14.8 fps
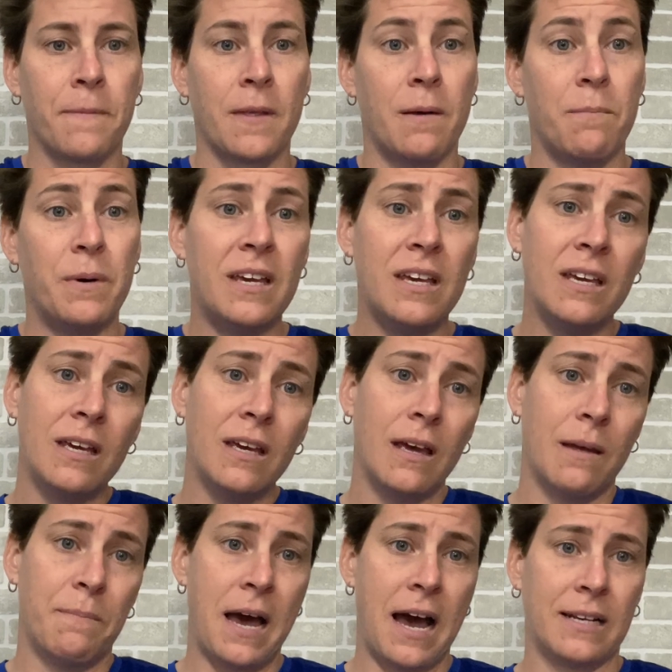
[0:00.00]
but he
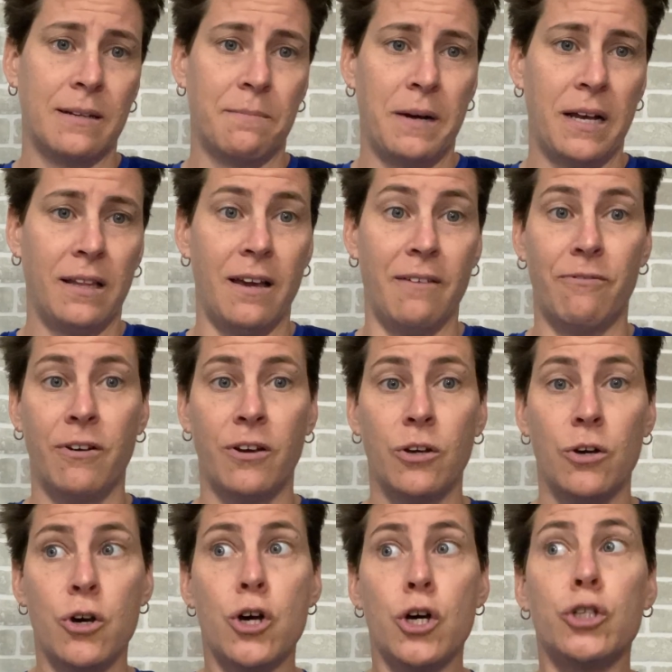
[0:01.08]
impacted my life
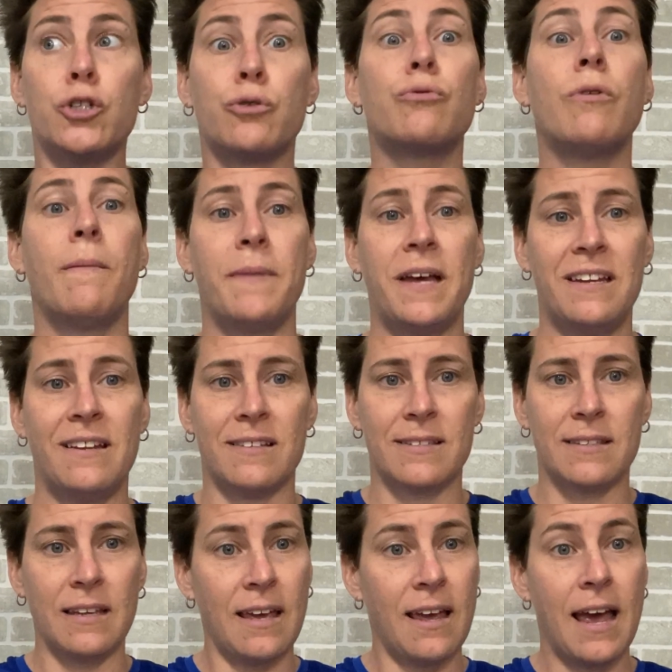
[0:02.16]

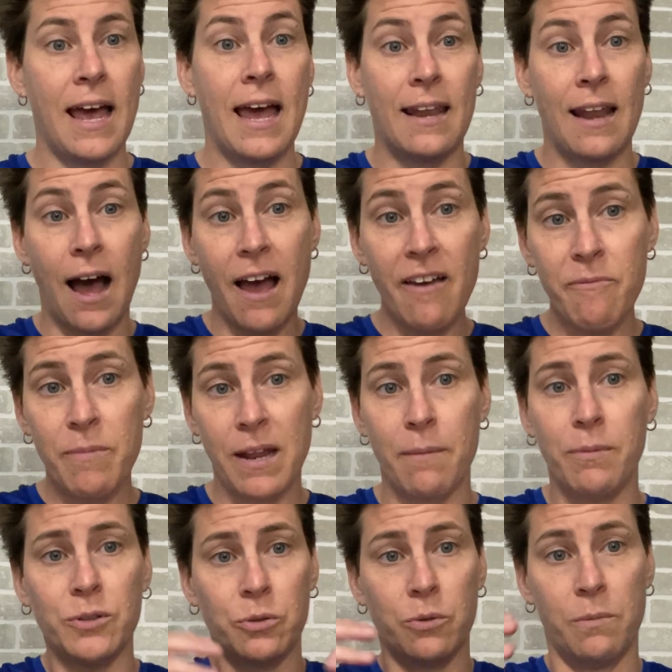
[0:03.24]
tremendously, and I've been
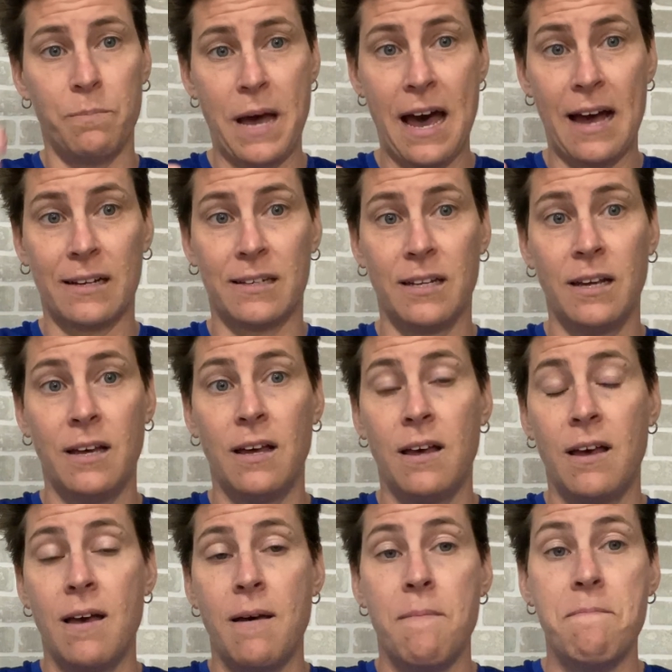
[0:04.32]
able to impact
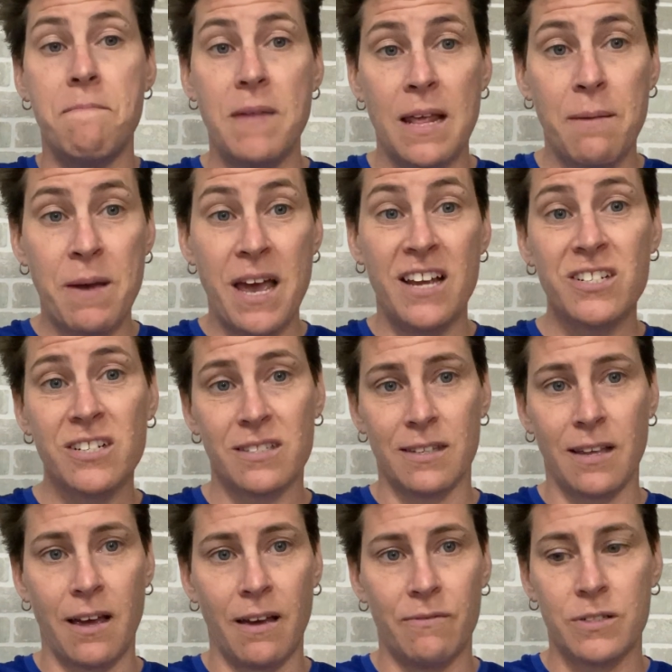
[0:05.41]
many patients'
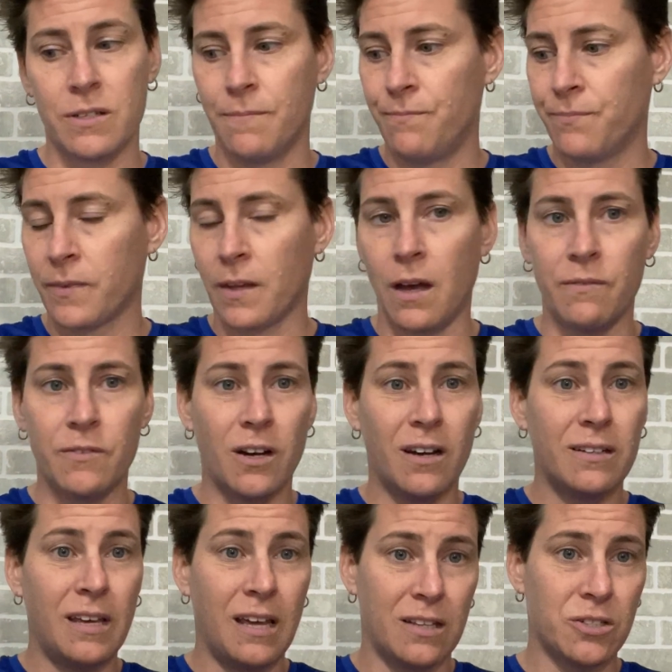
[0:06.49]
lives. I've caught
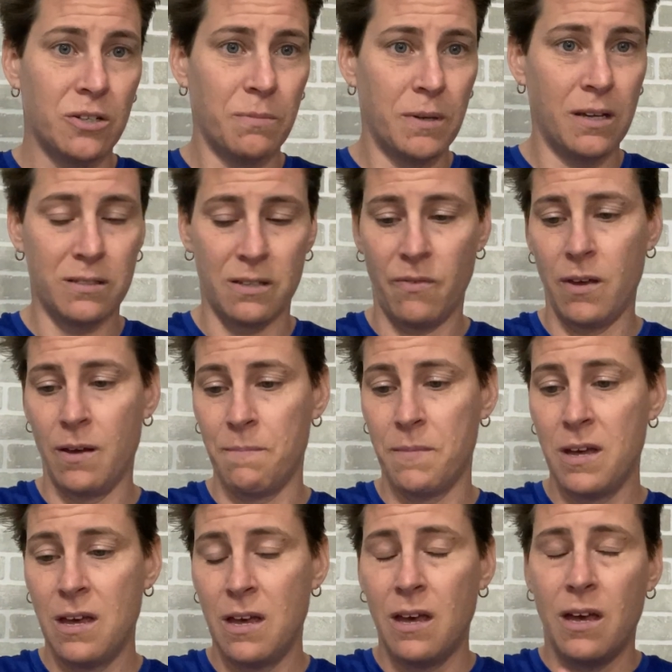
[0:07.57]
cancer because of him.
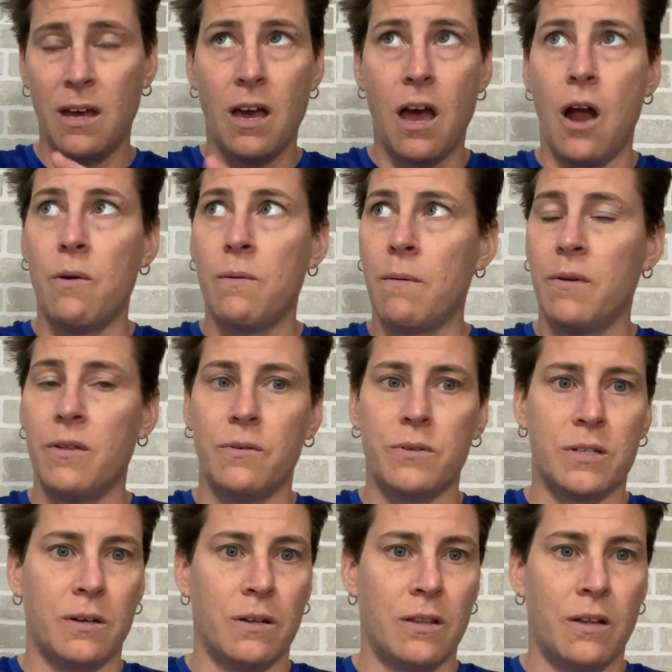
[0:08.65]
I remember
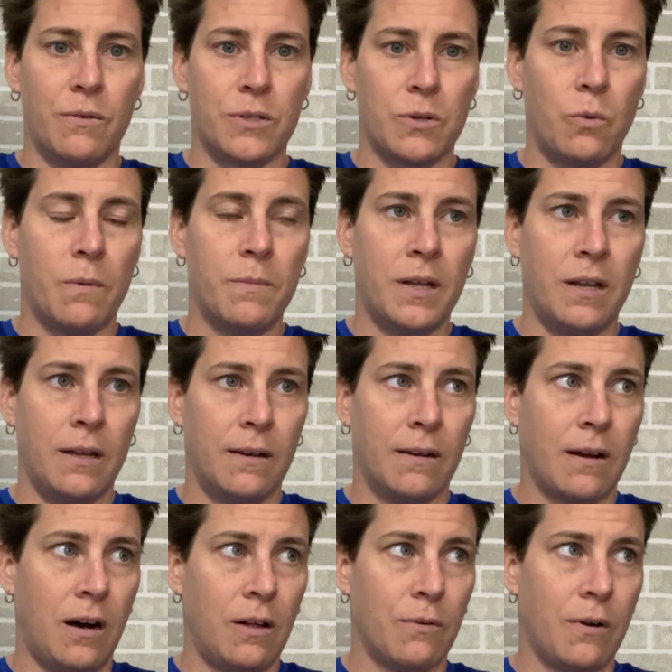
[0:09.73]
there was a woman in
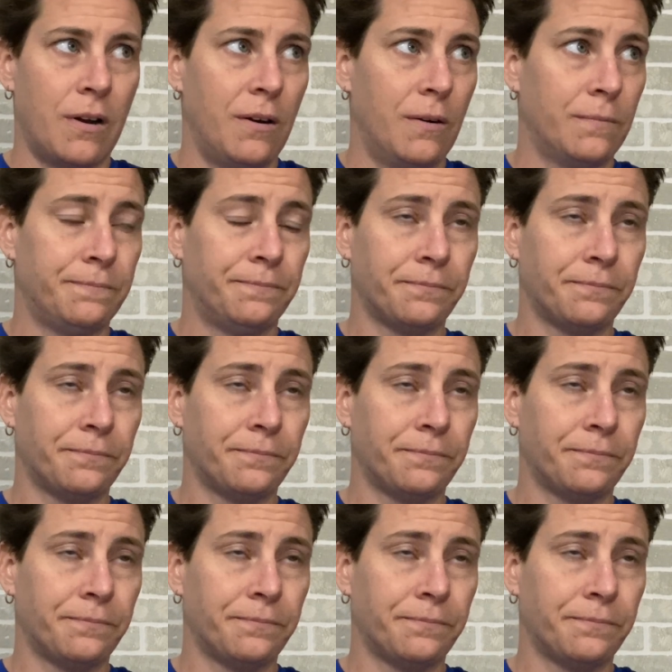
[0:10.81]
Colorado.